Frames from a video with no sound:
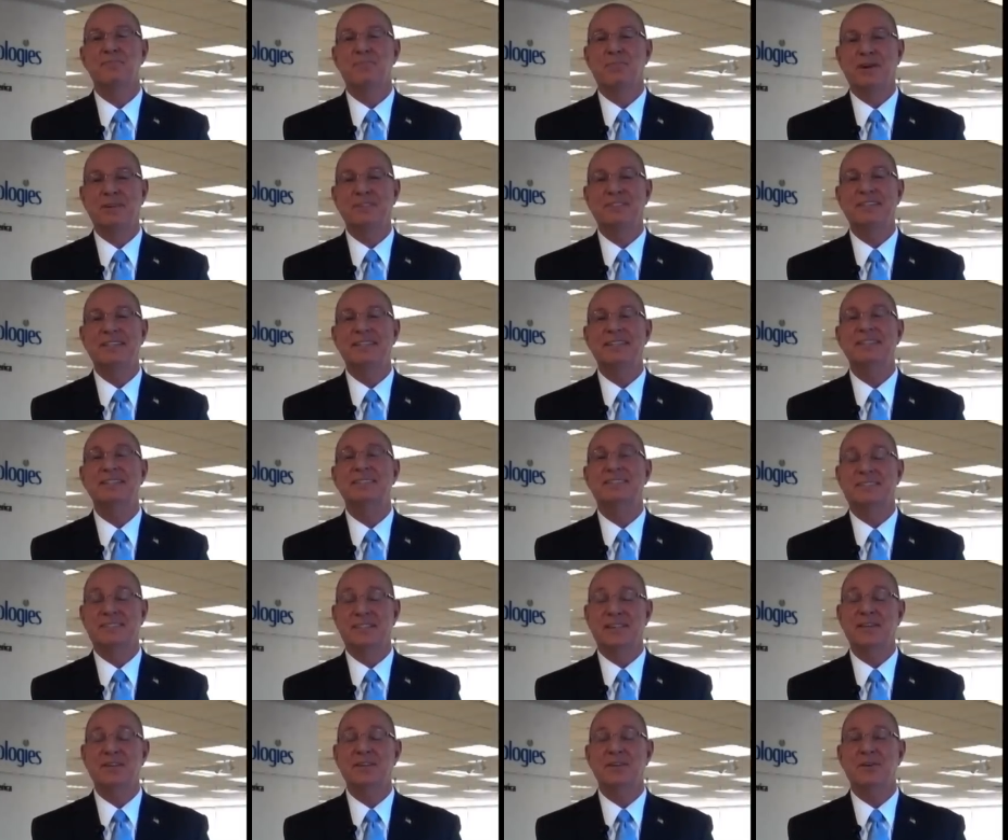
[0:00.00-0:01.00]
President and
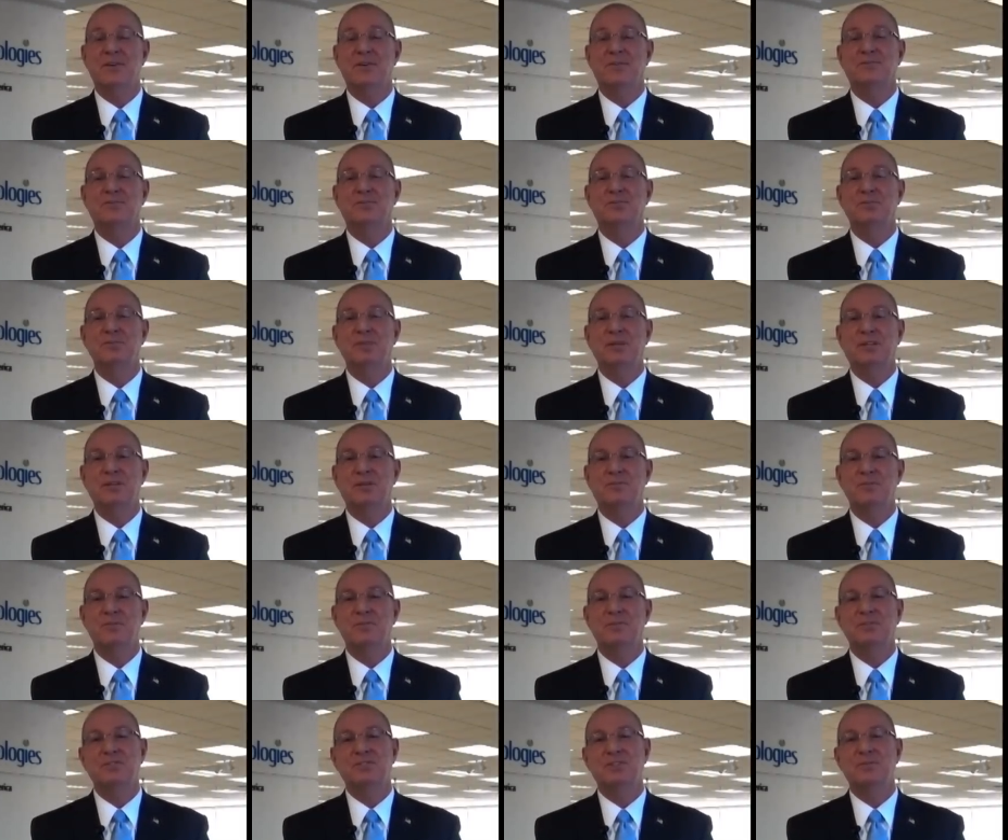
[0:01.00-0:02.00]
CEO of
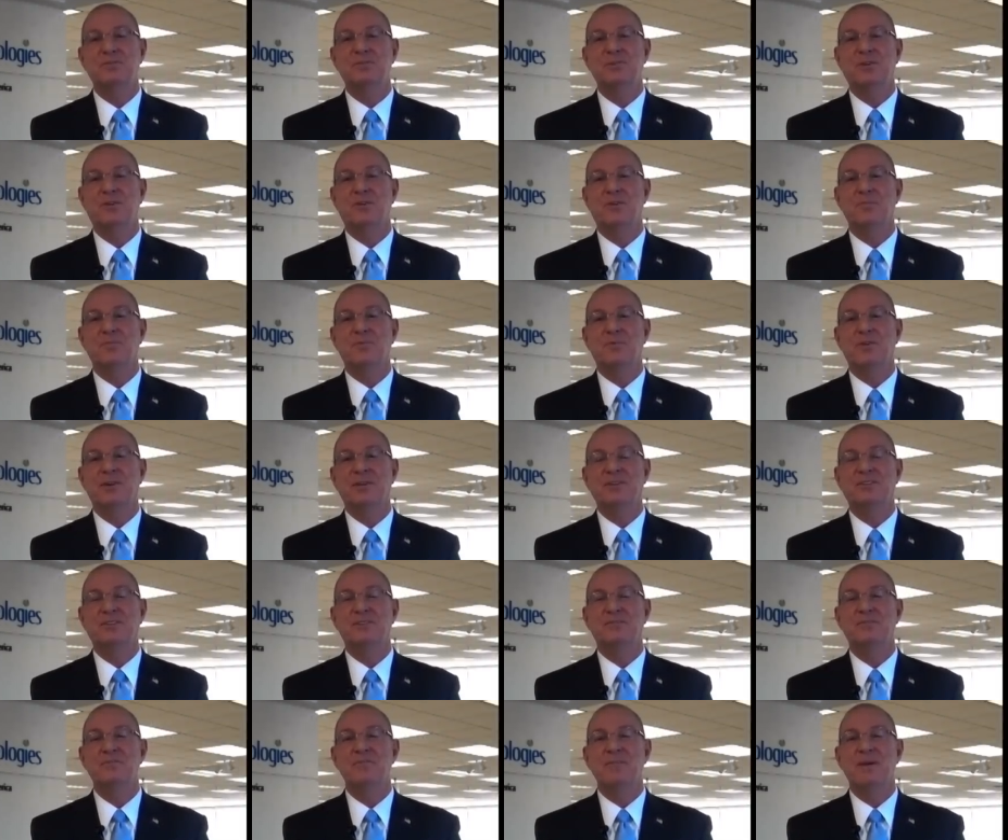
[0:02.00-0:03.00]
Sumitomo Machinery
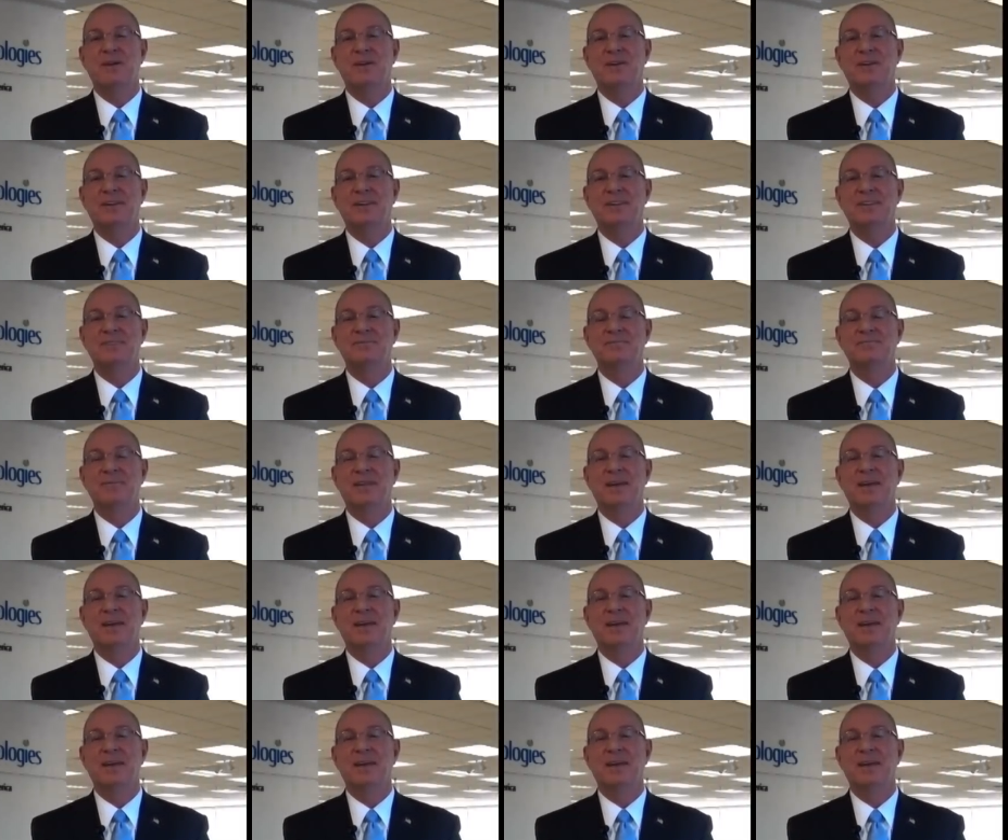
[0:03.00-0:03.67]
Corporation of America.